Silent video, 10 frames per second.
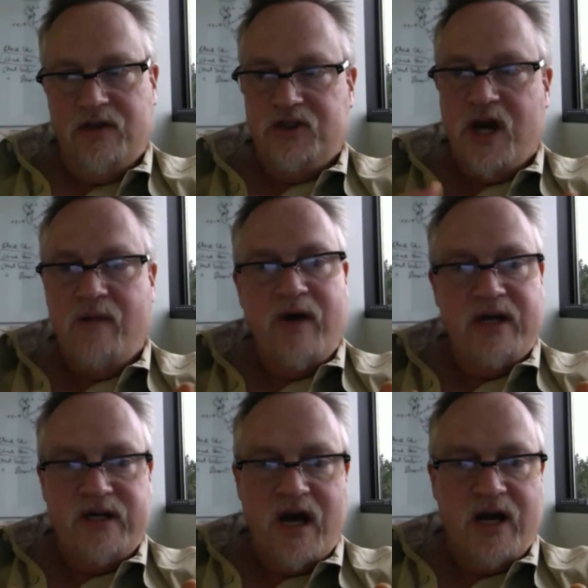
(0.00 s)
job
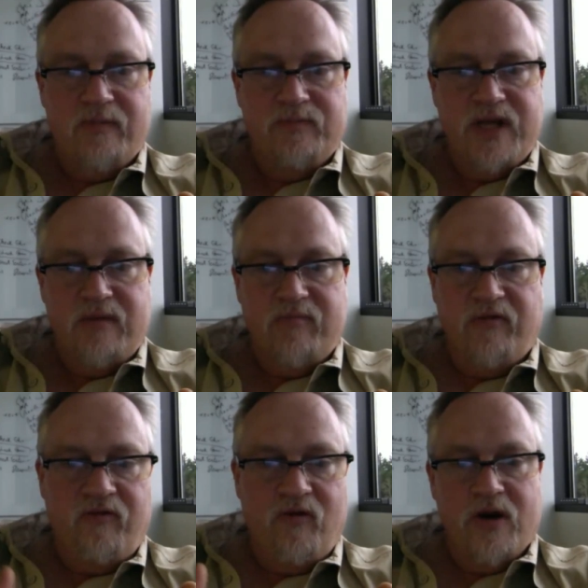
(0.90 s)
might not update
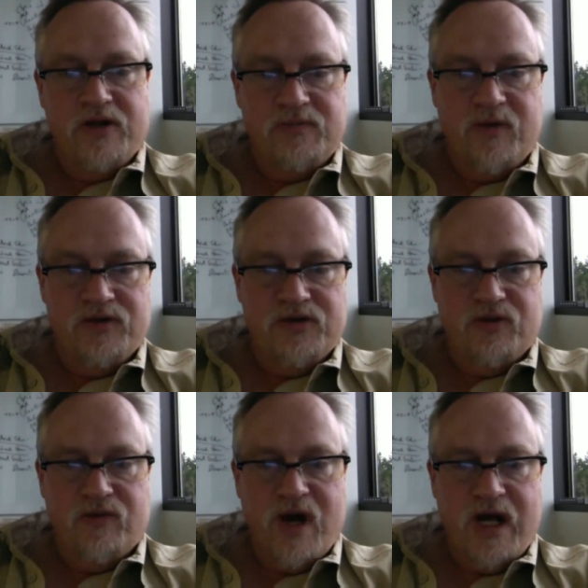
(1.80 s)
before it's supposed
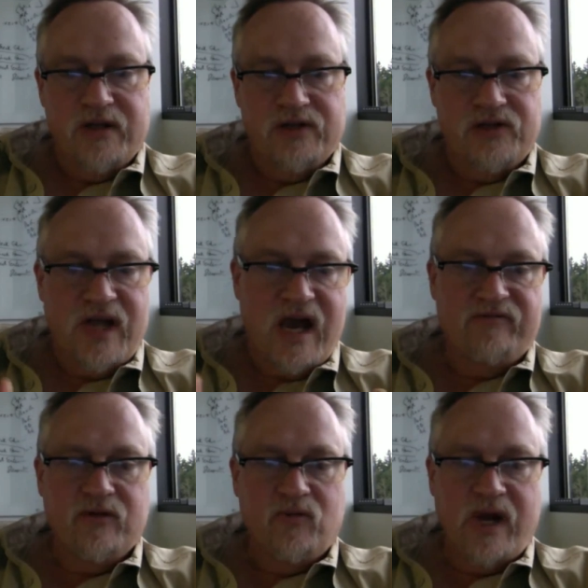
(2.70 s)
to run. So you
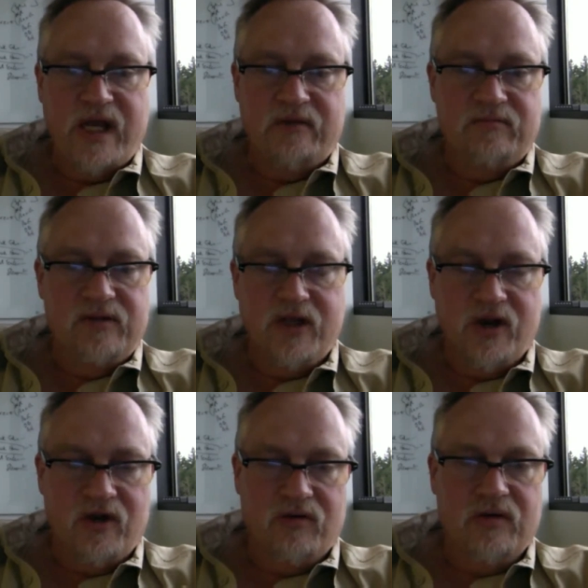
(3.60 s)
have to wait,
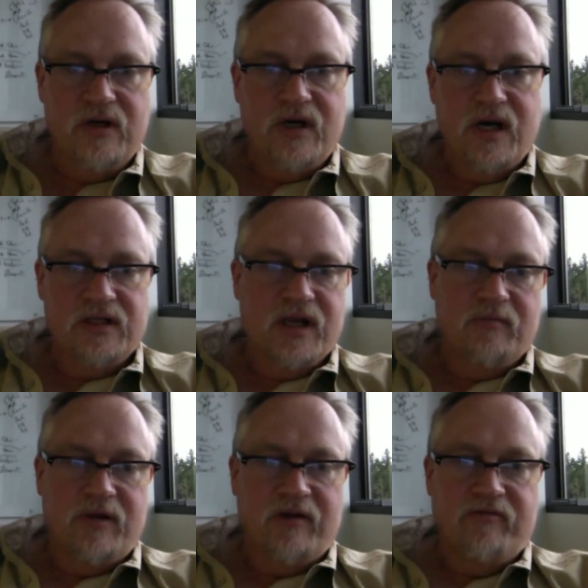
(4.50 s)
a little
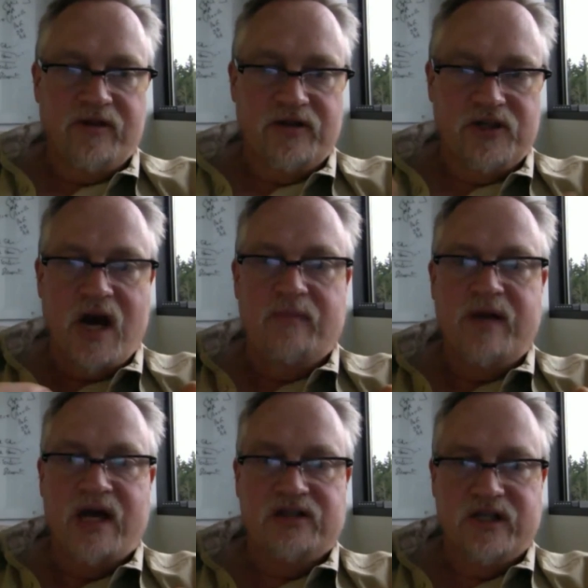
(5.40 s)
bit for the job
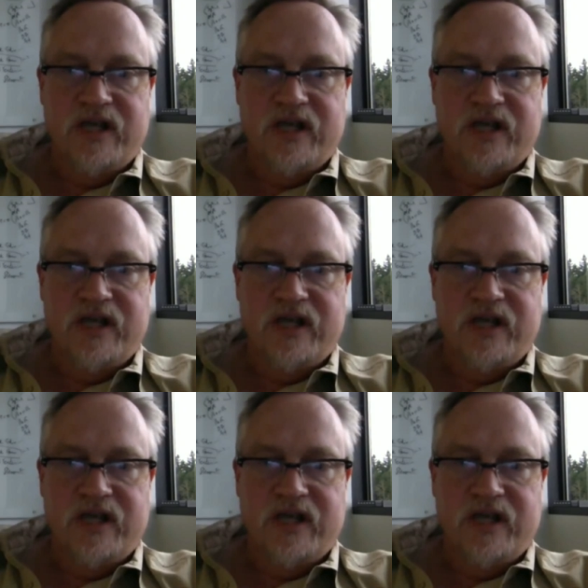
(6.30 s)
to actually